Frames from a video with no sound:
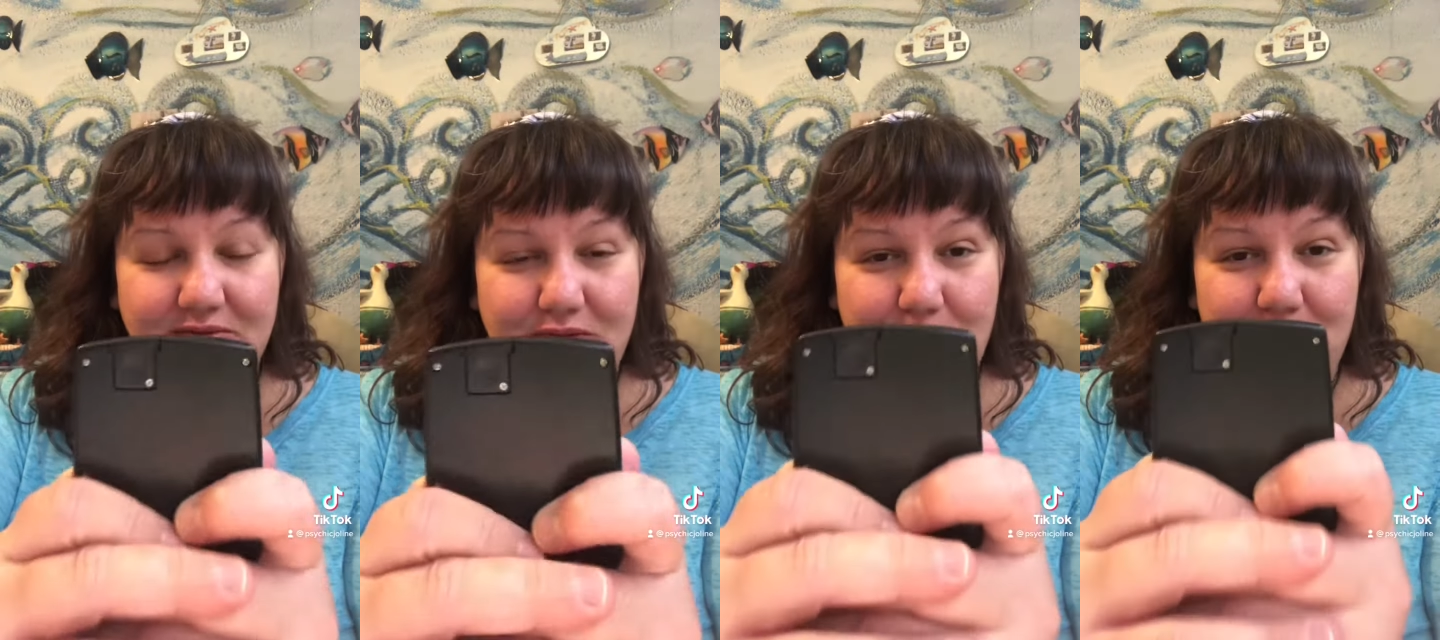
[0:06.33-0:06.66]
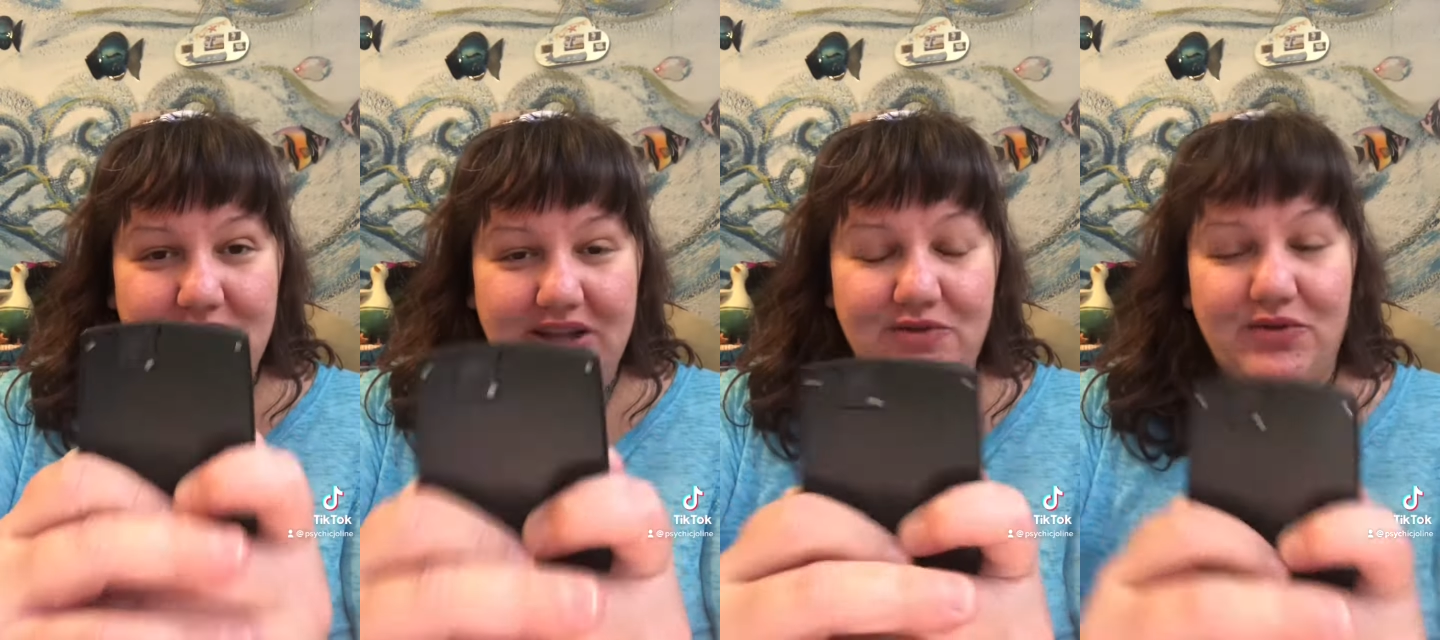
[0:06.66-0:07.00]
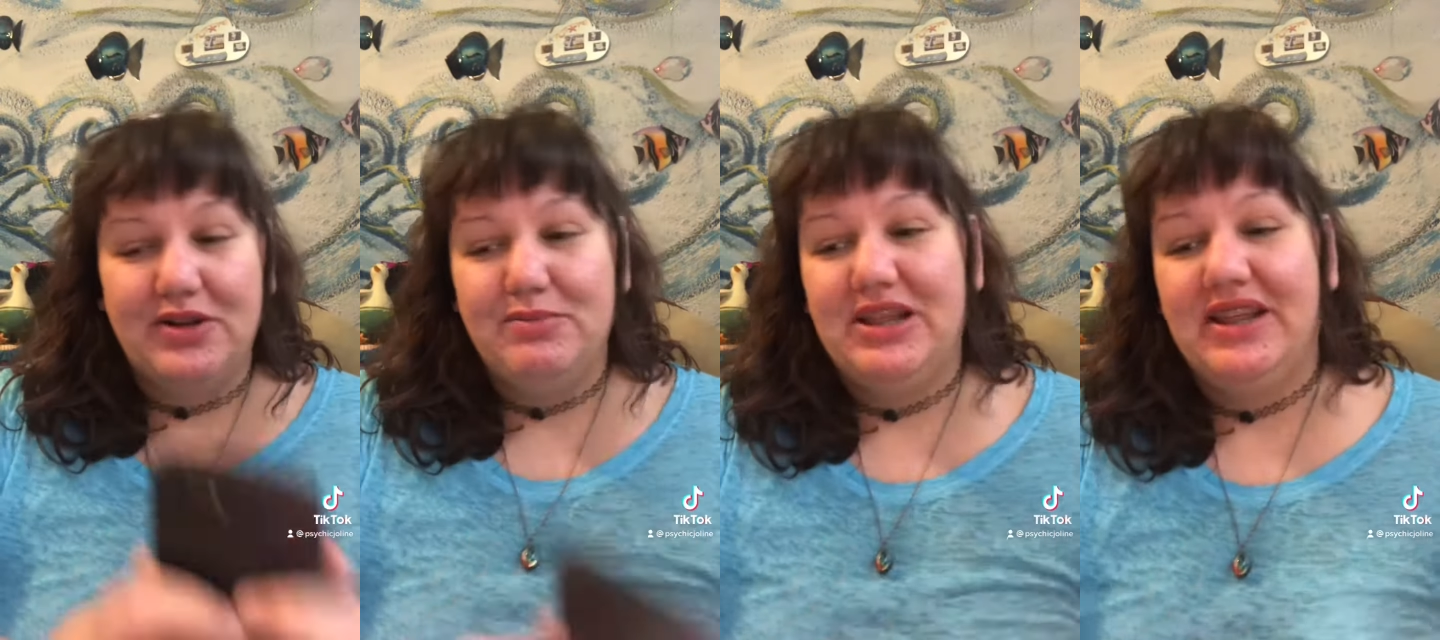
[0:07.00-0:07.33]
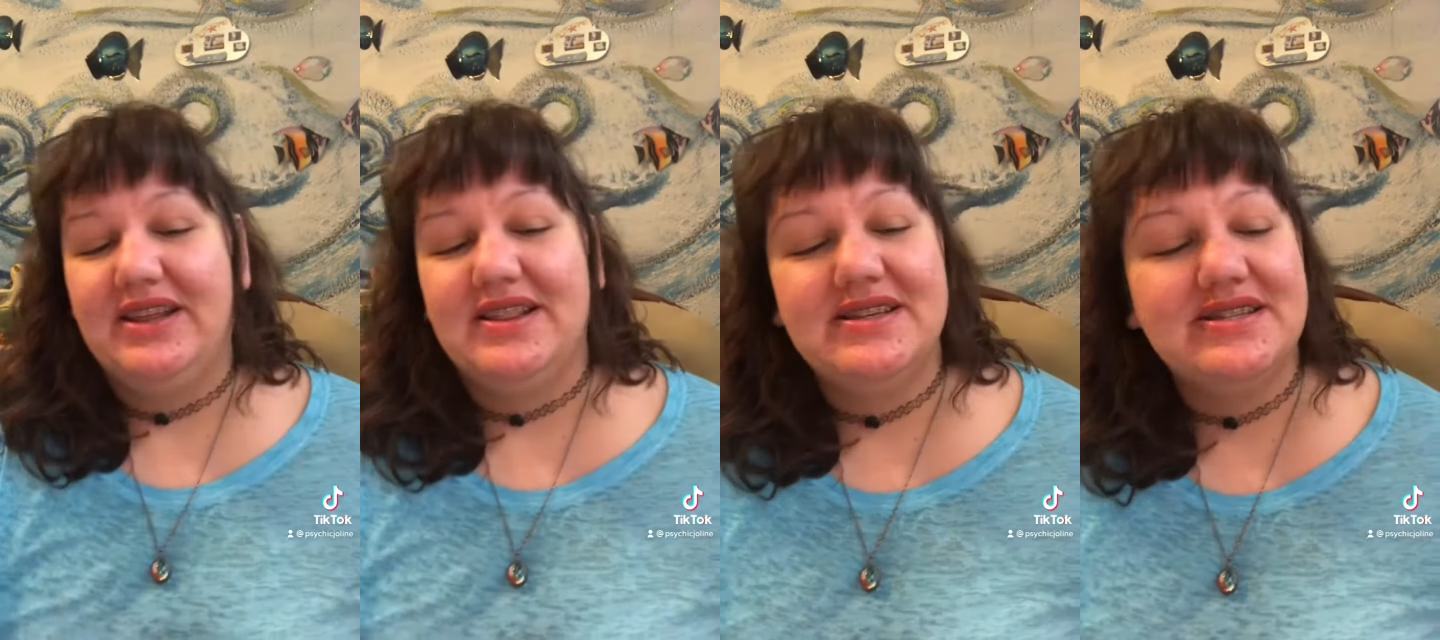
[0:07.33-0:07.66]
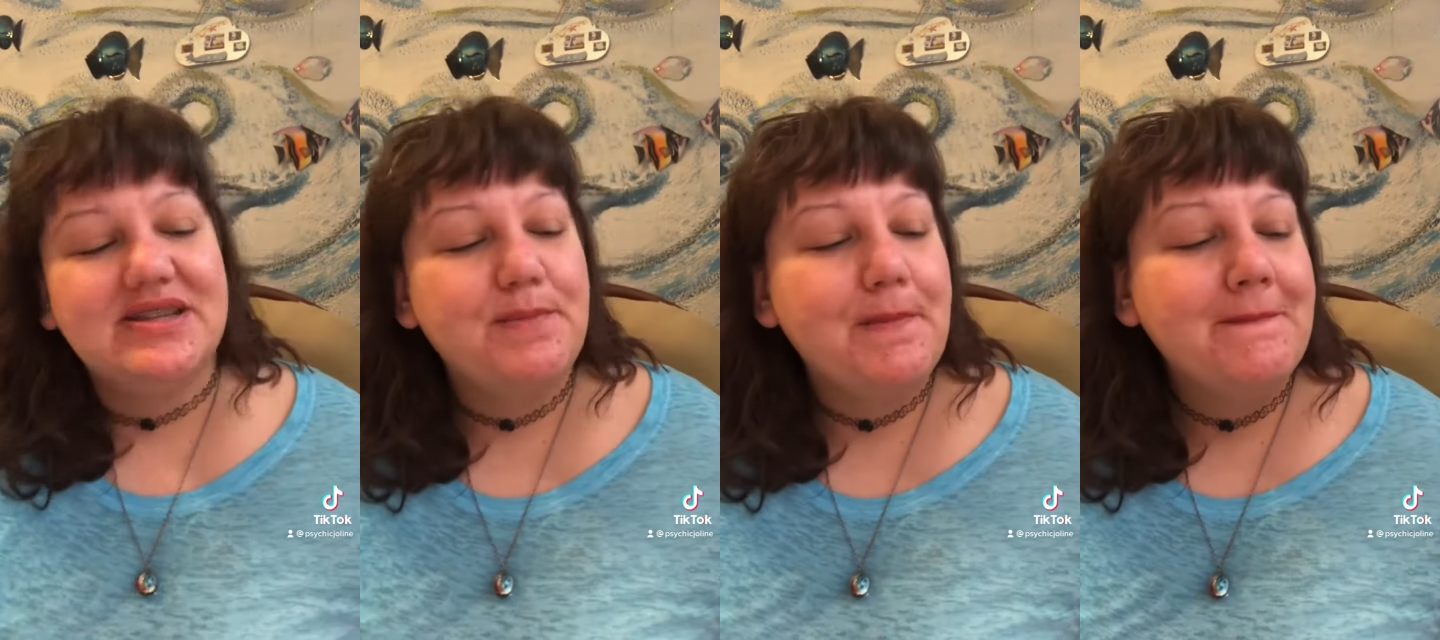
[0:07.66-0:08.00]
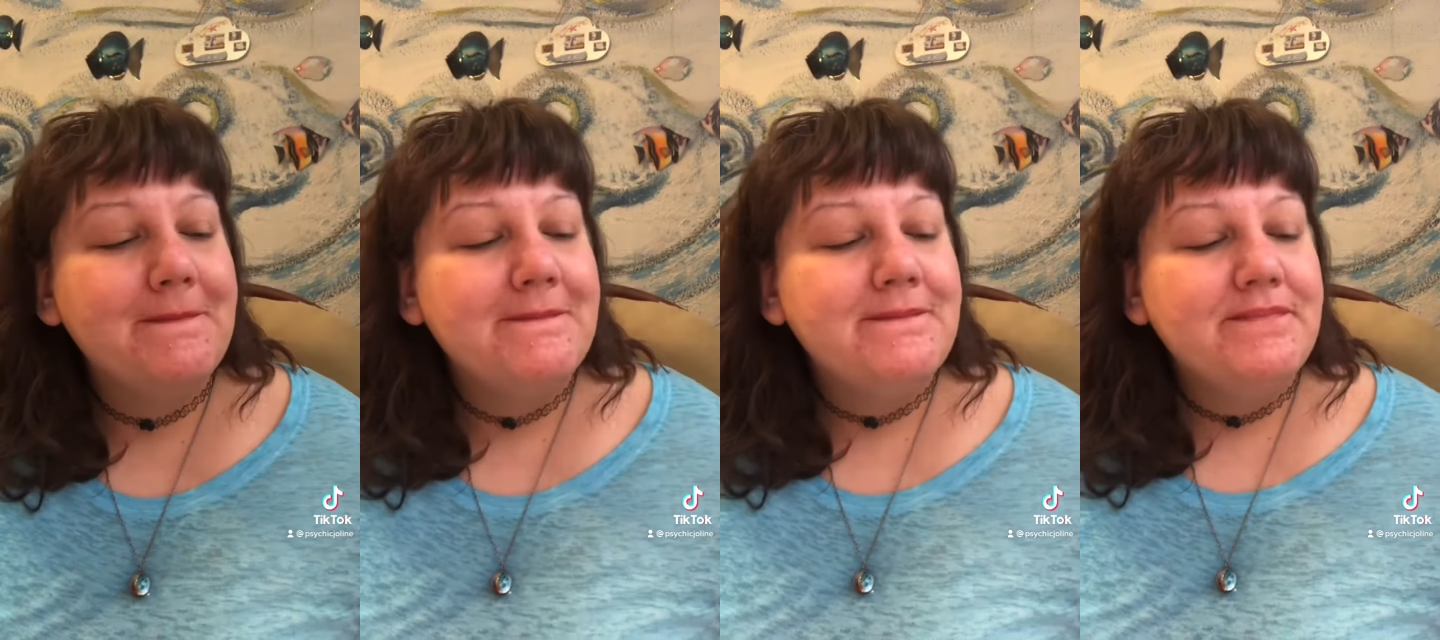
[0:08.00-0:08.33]
phone in front of me like this
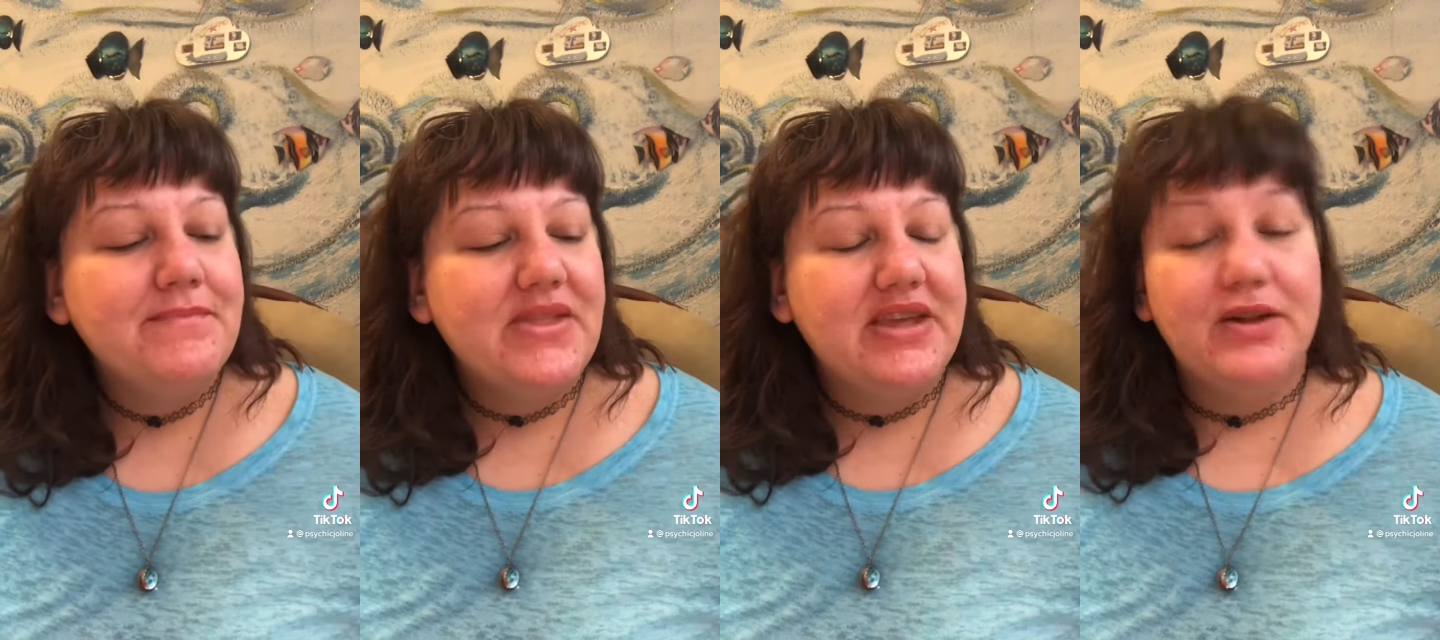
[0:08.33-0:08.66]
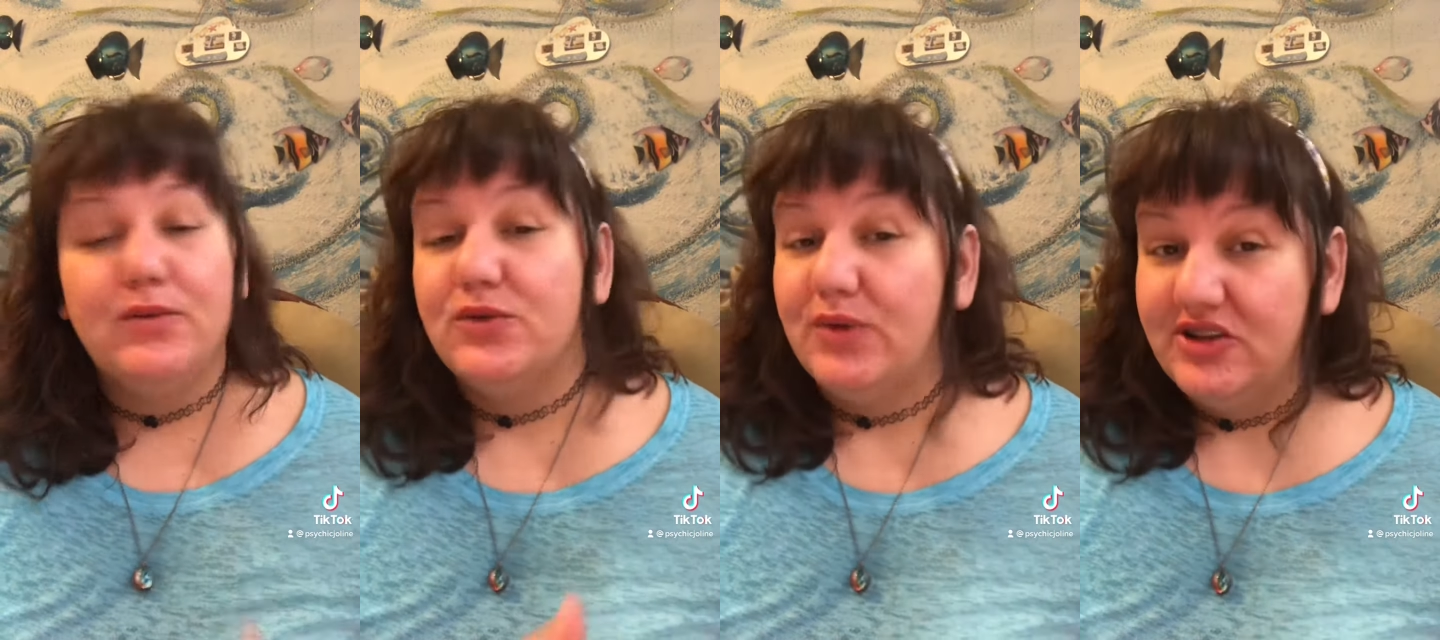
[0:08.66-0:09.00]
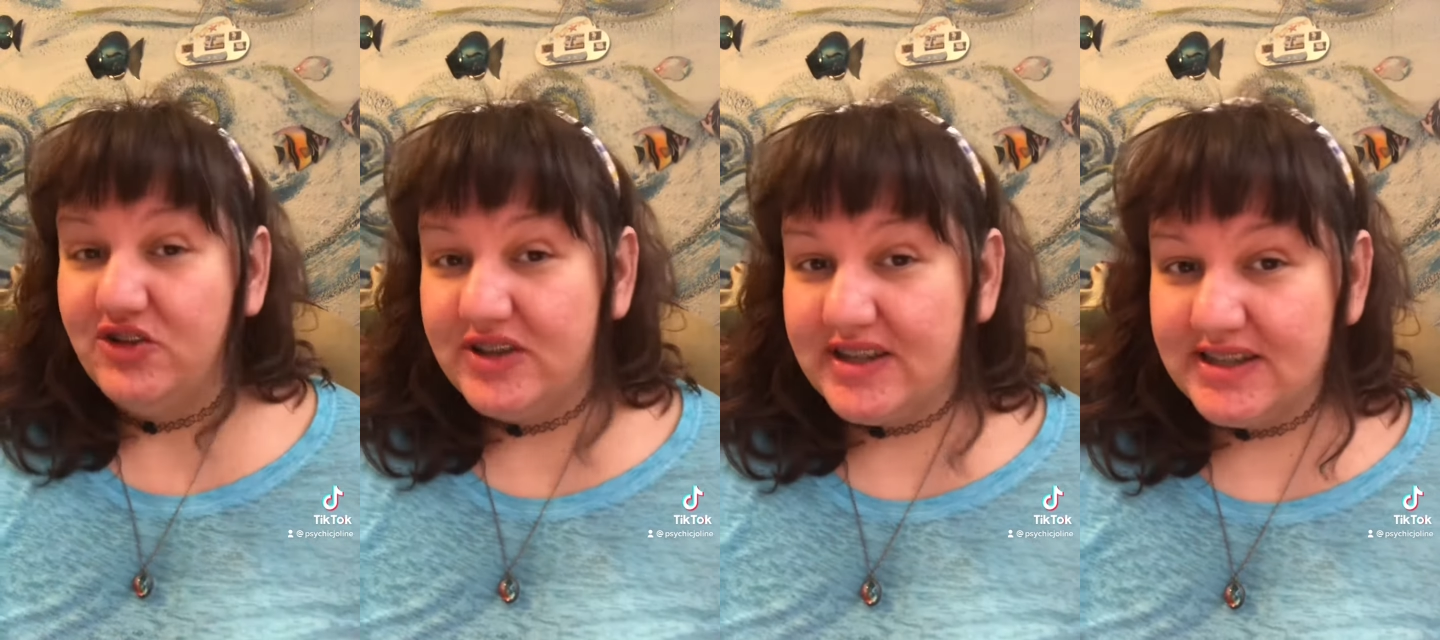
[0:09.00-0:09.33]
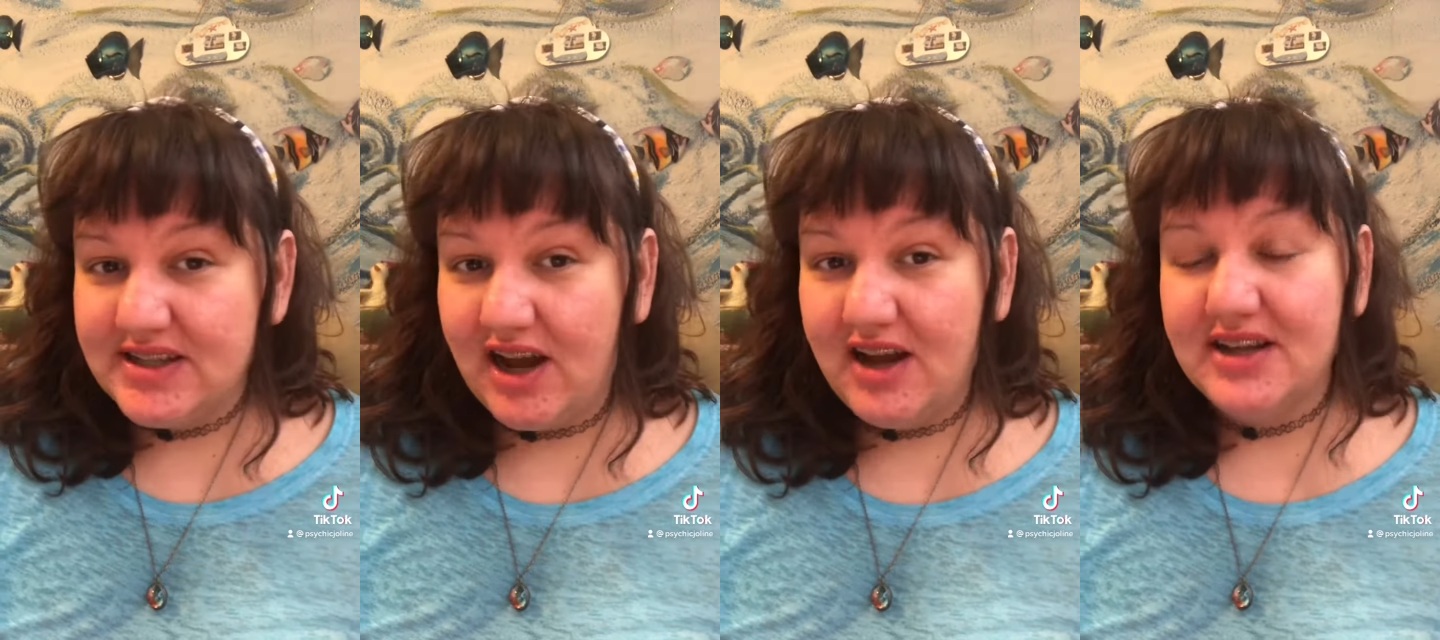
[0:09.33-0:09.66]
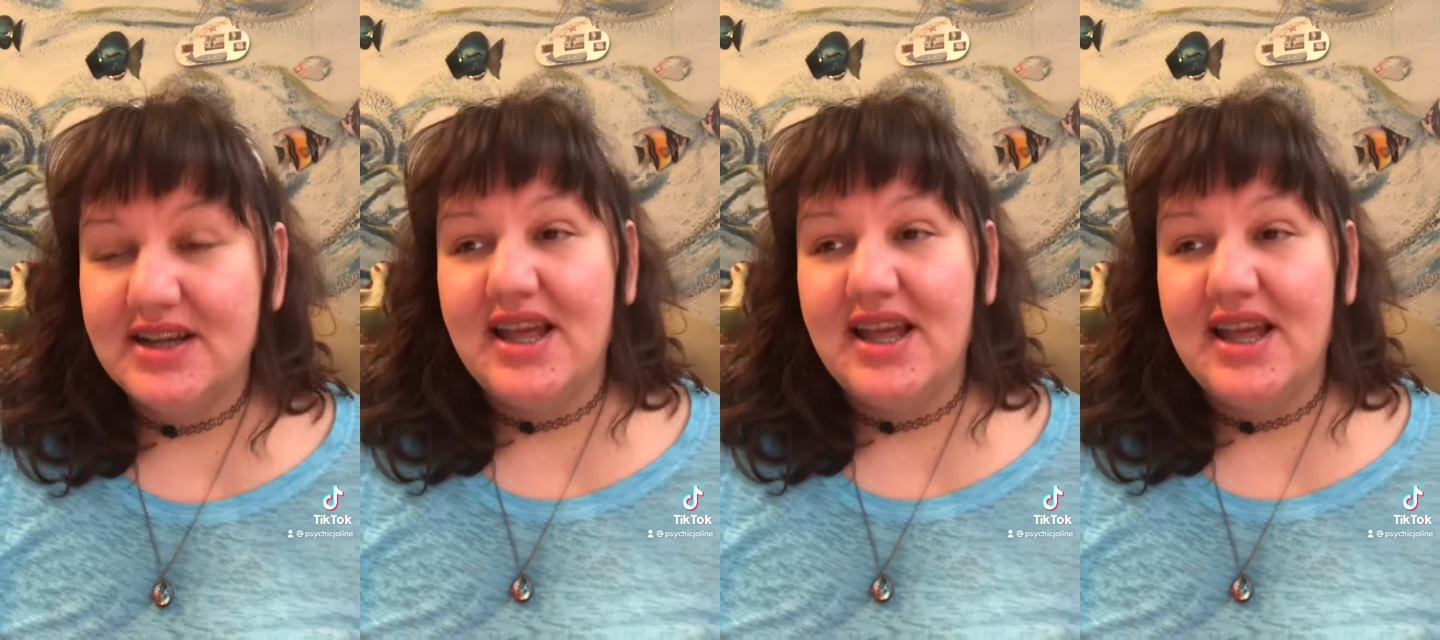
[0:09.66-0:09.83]
and I was watching TikTok.